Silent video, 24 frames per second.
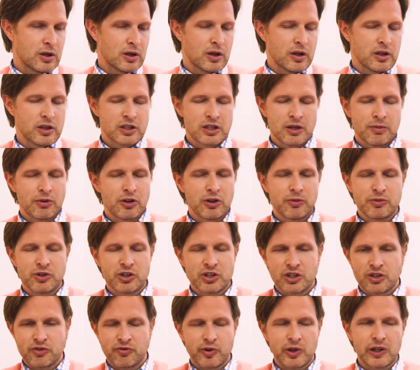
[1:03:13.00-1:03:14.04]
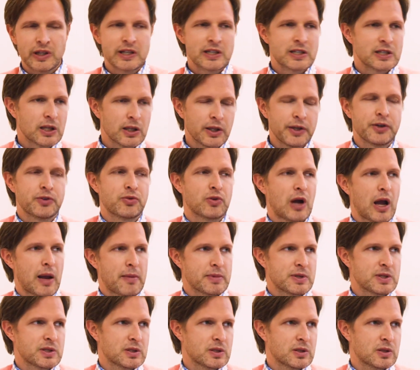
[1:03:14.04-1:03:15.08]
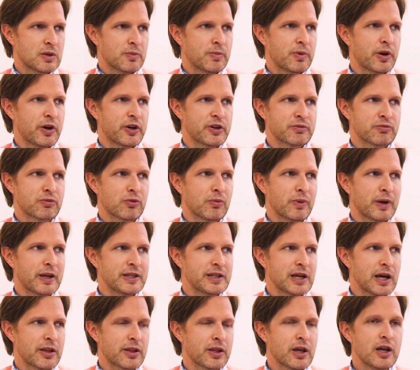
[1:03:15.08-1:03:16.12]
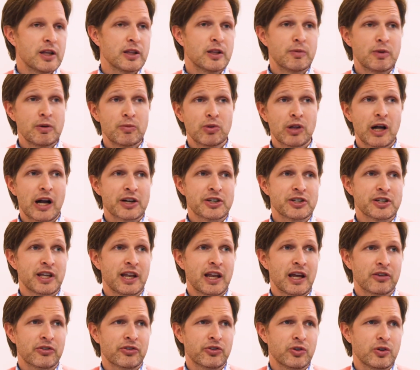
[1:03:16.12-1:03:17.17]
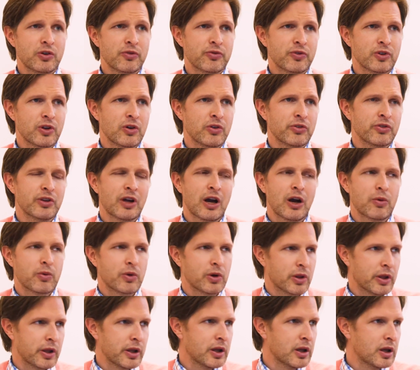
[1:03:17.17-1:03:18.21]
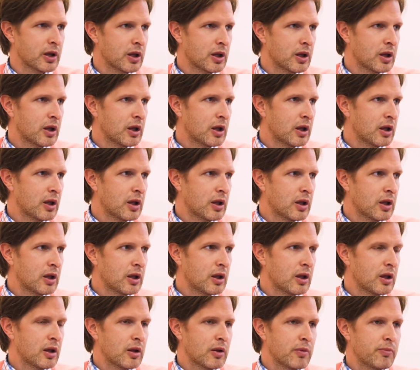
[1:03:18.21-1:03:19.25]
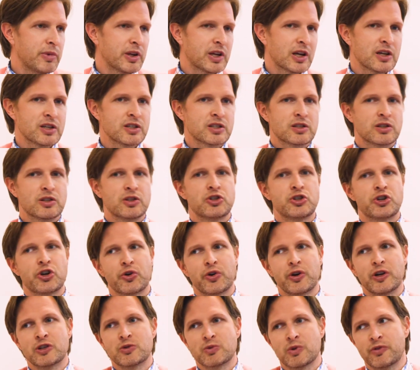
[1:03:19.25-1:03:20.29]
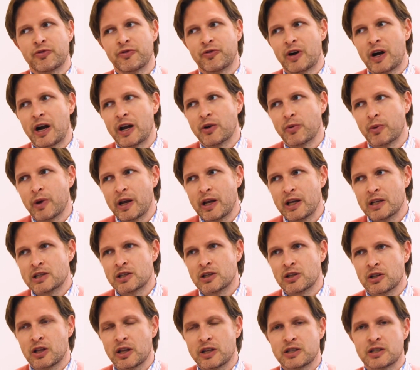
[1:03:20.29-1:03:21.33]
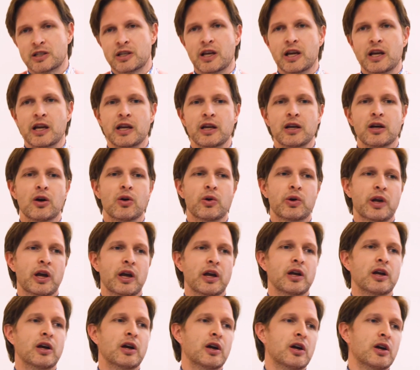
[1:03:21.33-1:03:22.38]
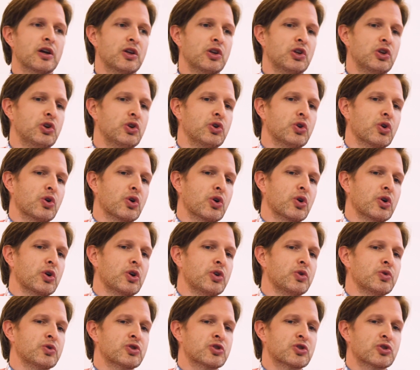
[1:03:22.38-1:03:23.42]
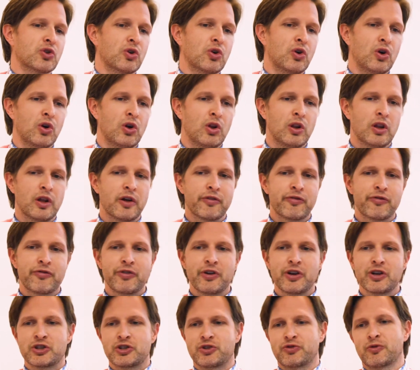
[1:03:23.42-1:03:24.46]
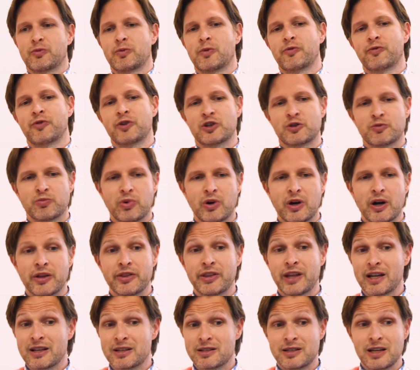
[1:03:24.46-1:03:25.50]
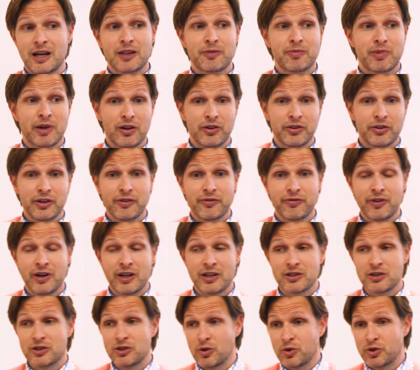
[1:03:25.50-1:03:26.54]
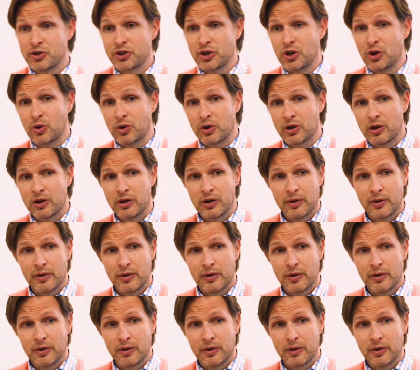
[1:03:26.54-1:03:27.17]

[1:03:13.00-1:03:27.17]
Some of them just really silly crimes that are punishable by death. Did people actually get executed for those? Not really. Because the juries would find ways to, let's say, okay, you stole a fish from a fish pond. That's death penalty offense, no joke.